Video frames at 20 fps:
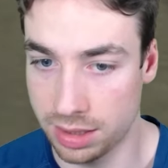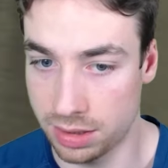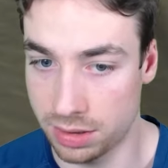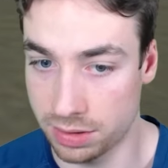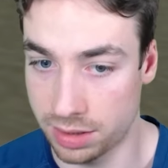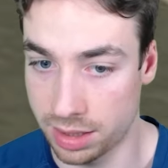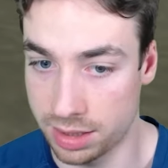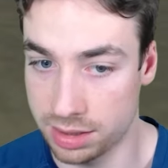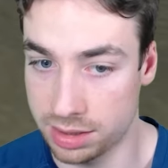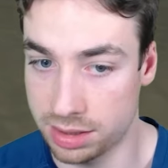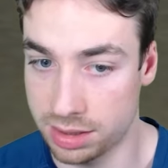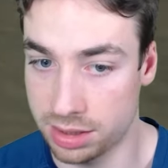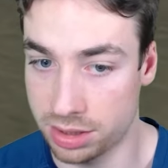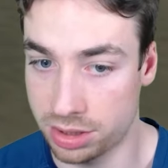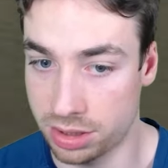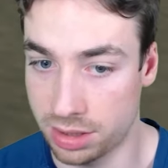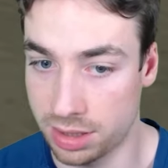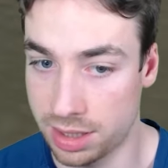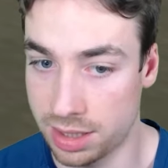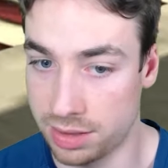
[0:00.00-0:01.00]
Okay, this is the
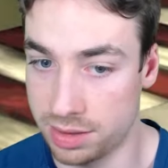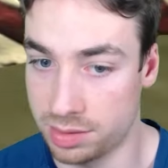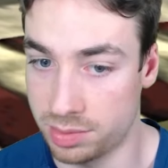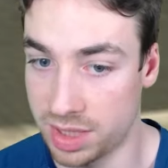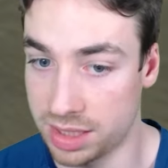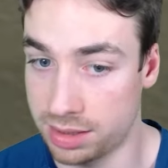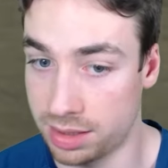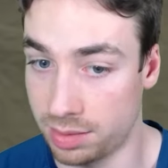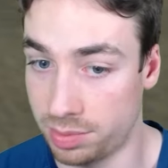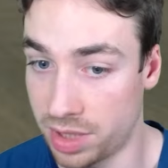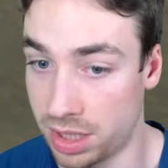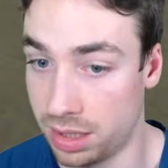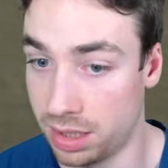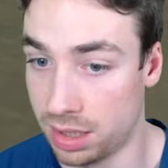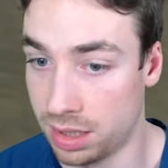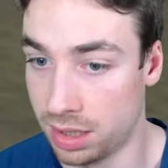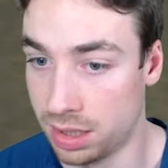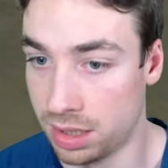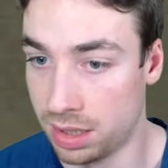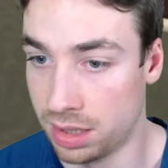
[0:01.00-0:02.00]
turn I always mess up on.
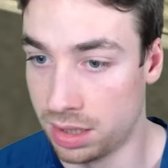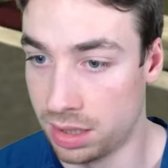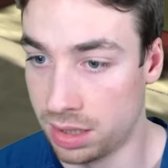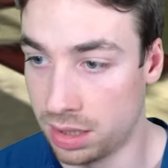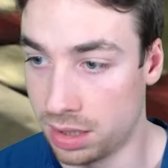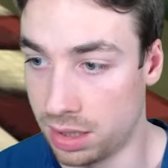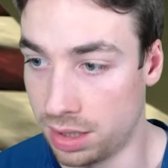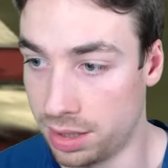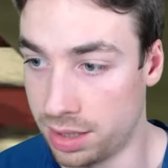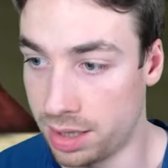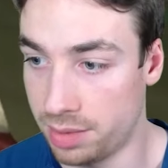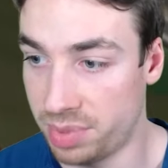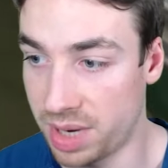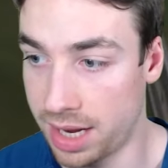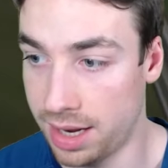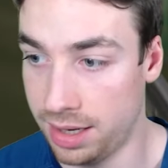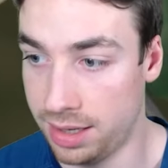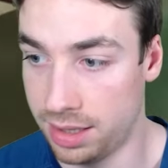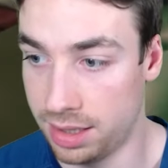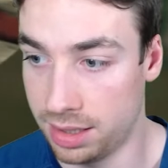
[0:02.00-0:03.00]
Alright, not
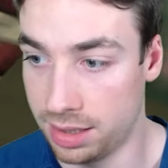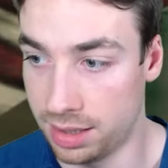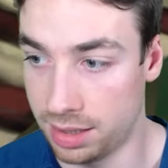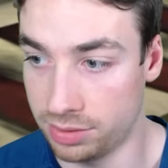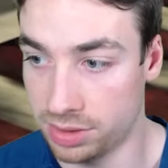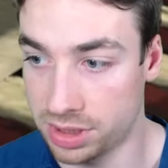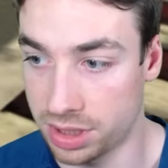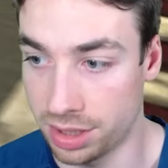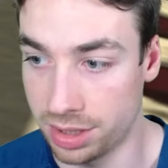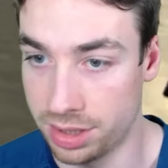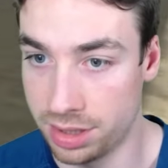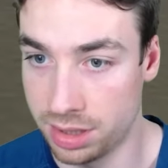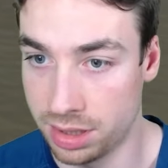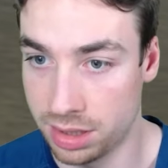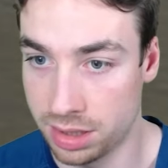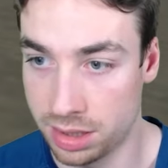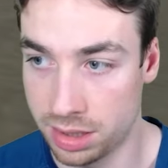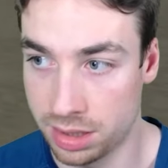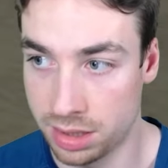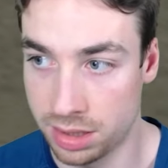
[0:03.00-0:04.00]
bad. That was good.
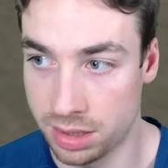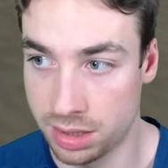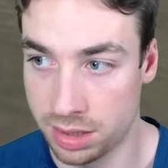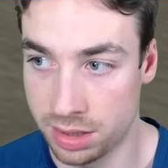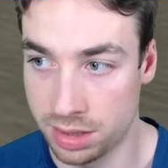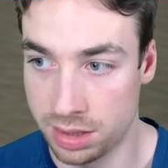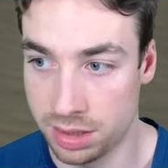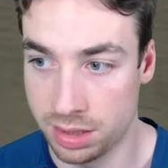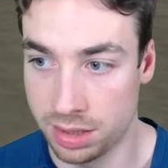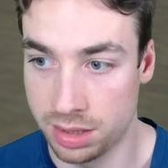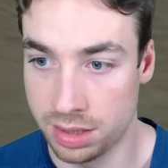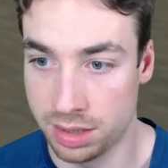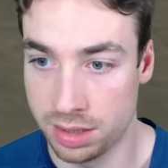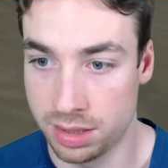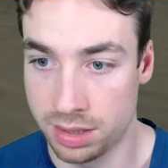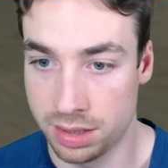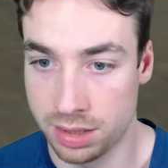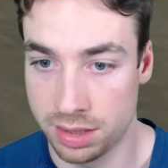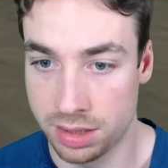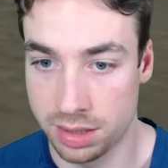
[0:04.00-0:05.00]

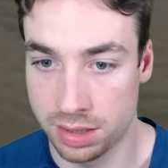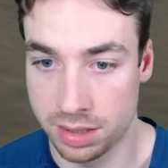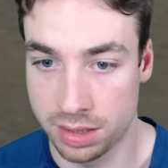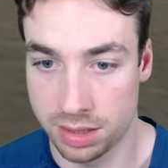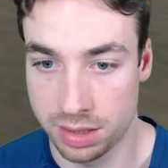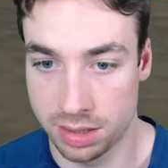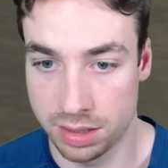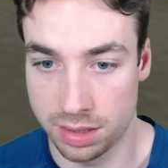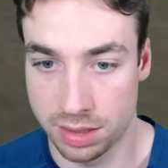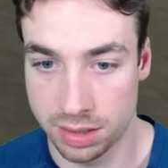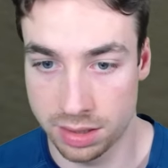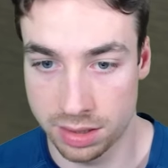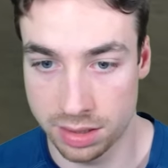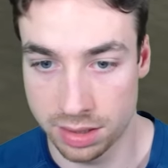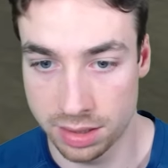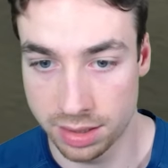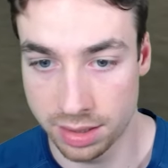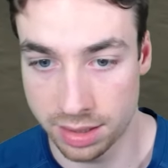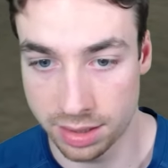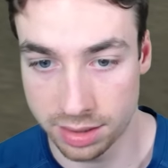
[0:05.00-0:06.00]

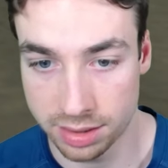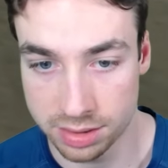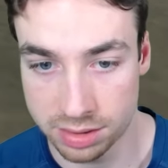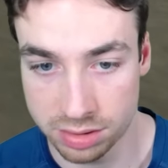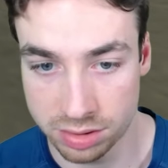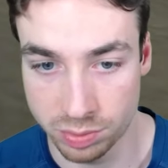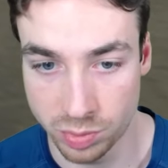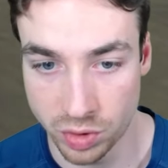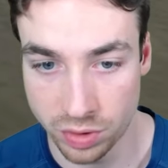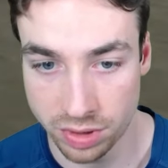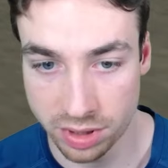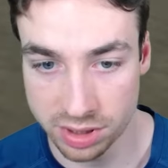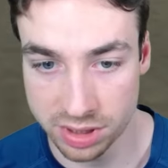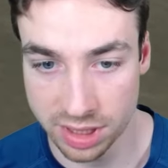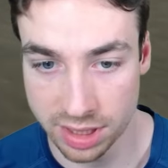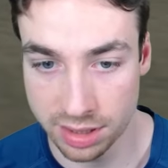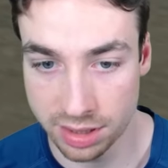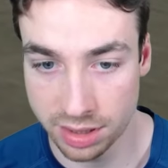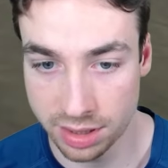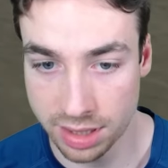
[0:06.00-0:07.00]
I think it's smooth
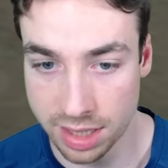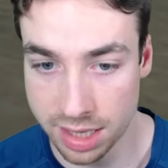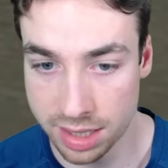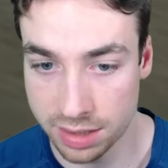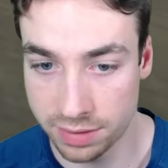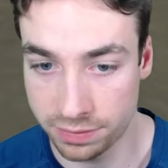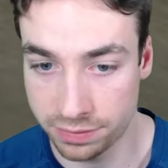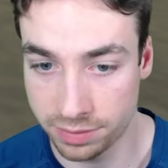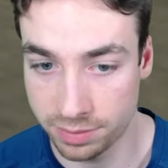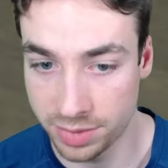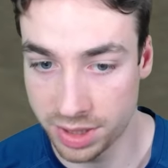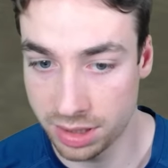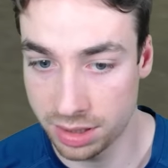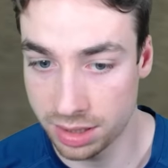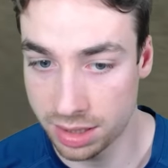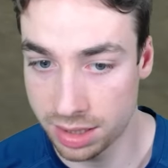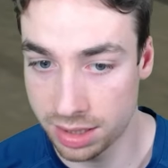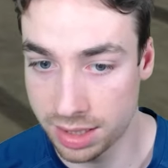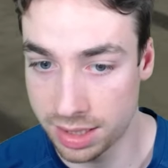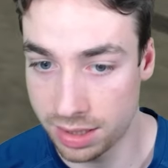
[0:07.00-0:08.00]
sailing kind of from here
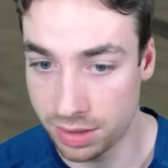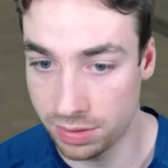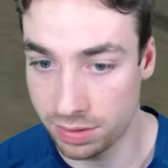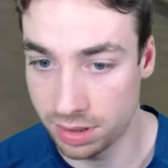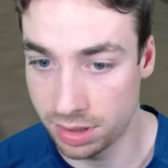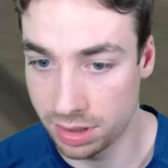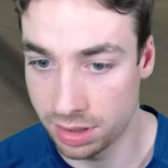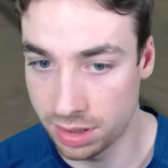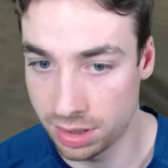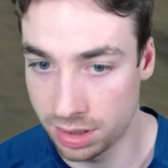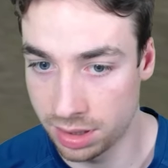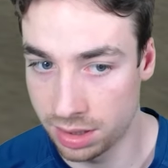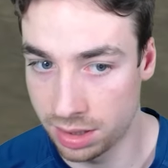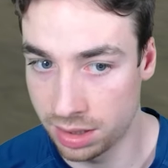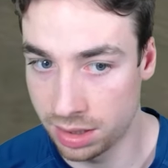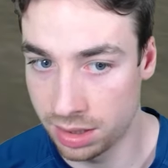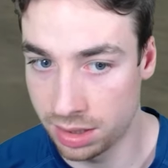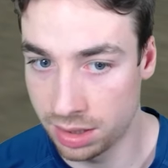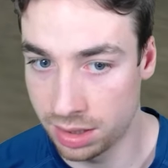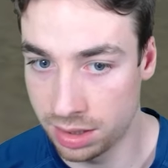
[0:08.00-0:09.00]
on out.
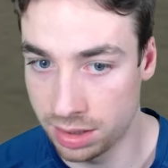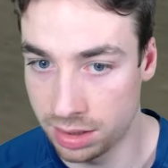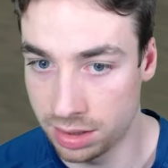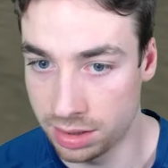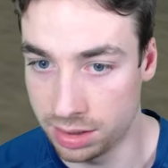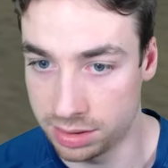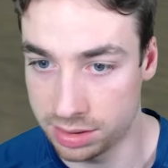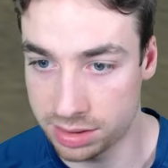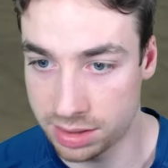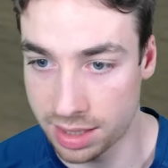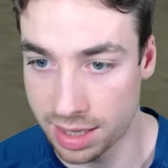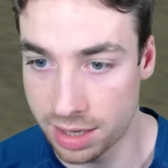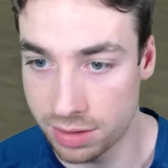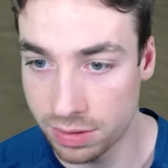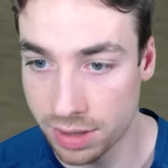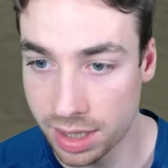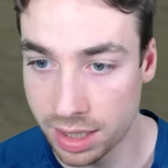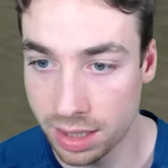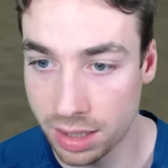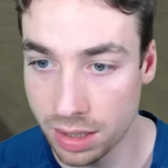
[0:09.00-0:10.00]
Is this the end
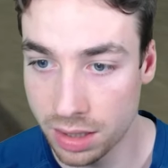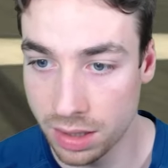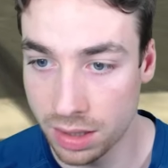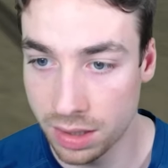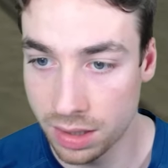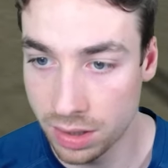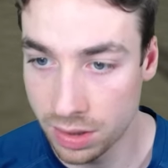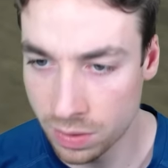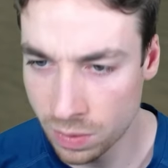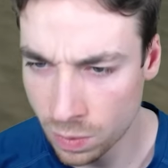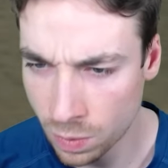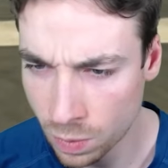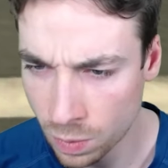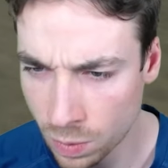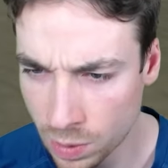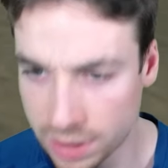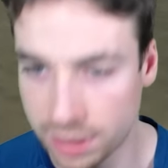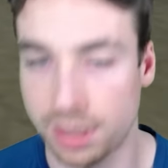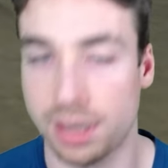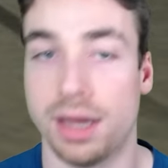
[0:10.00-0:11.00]
right here?
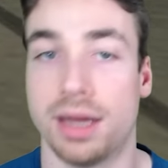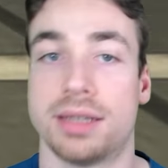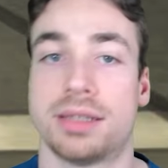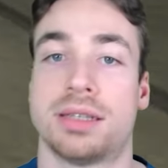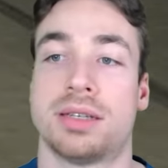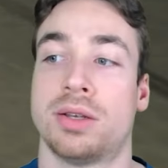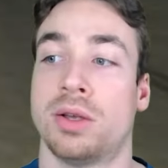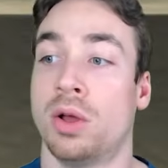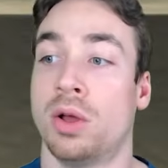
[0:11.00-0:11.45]
Yes.